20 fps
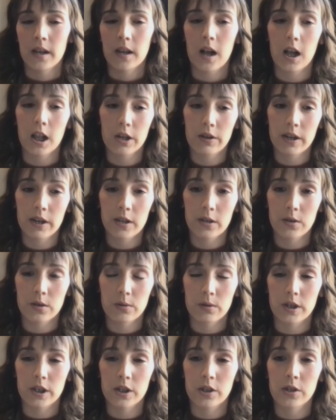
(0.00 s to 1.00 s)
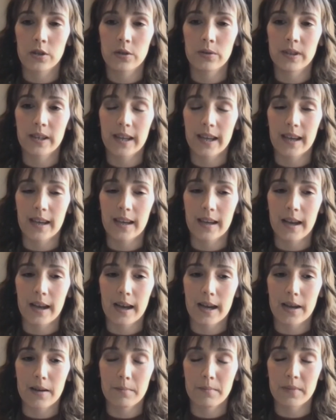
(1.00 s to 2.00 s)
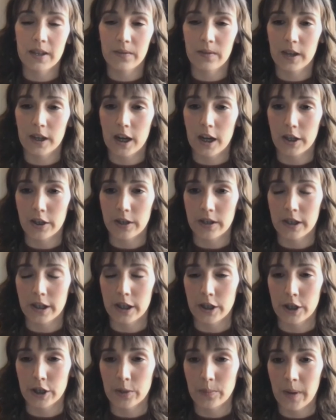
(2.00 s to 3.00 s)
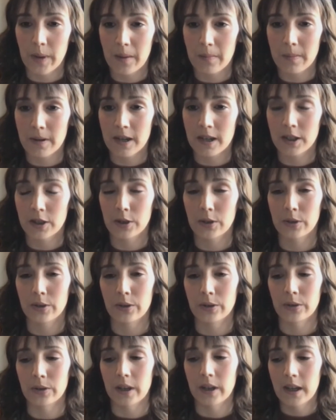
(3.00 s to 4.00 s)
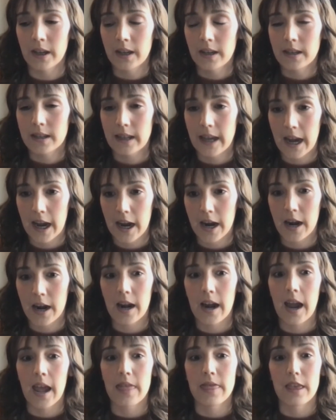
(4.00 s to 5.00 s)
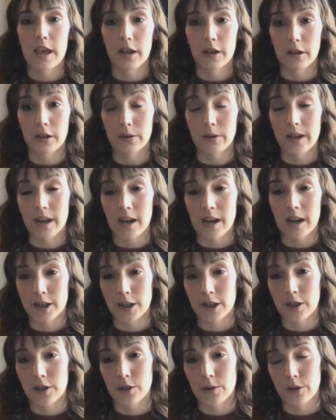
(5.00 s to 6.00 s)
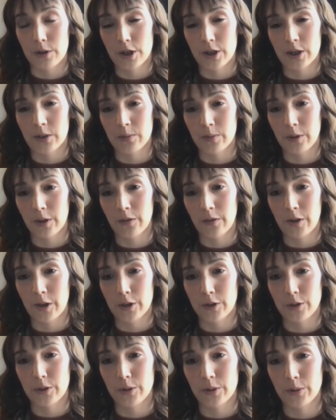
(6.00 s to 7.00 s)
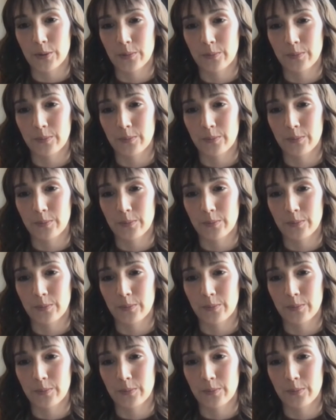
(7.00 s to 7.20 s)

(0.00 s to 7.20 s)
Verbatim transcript: coloring the torch using uh, different colored tissue paper to tear and then glue it onto the torch is really fun too.